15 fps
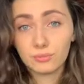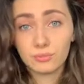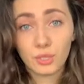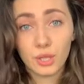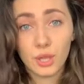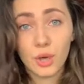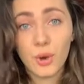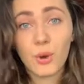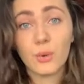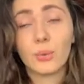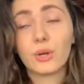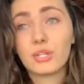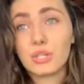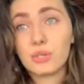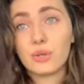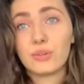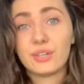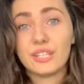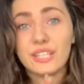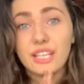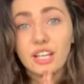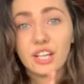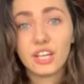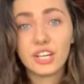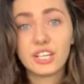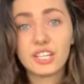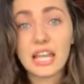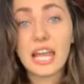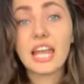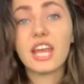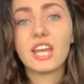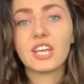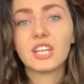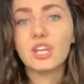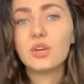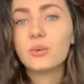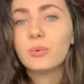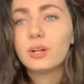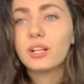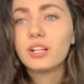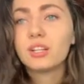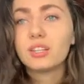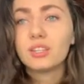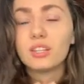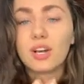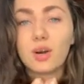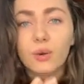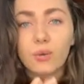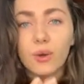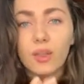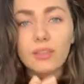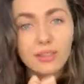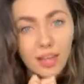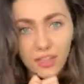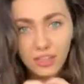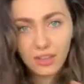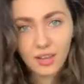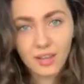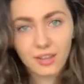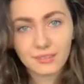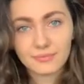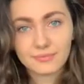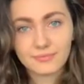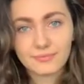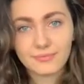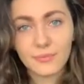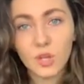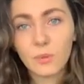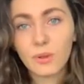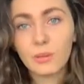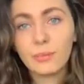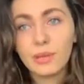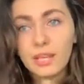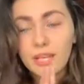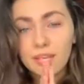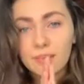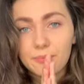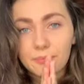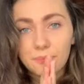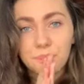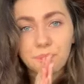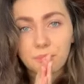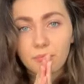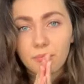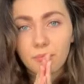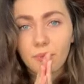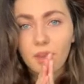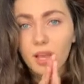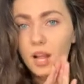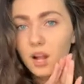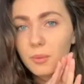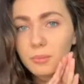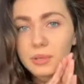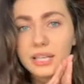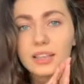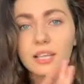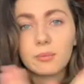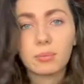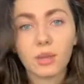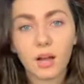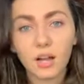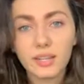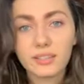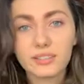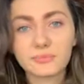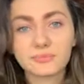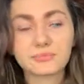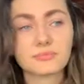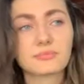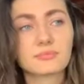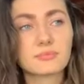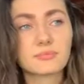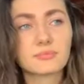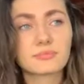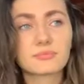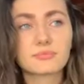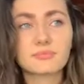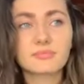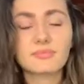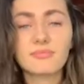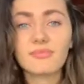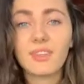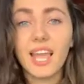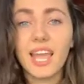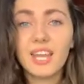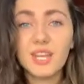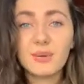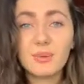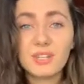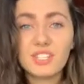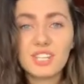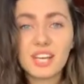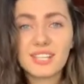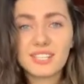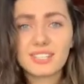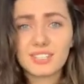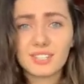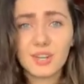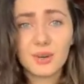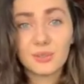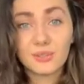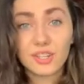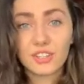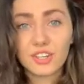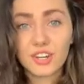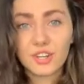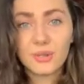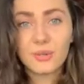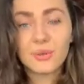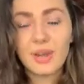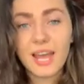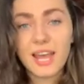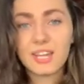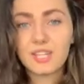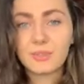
already learned, you will know nothing. You will be completely blocked, and you will just go to the crew and you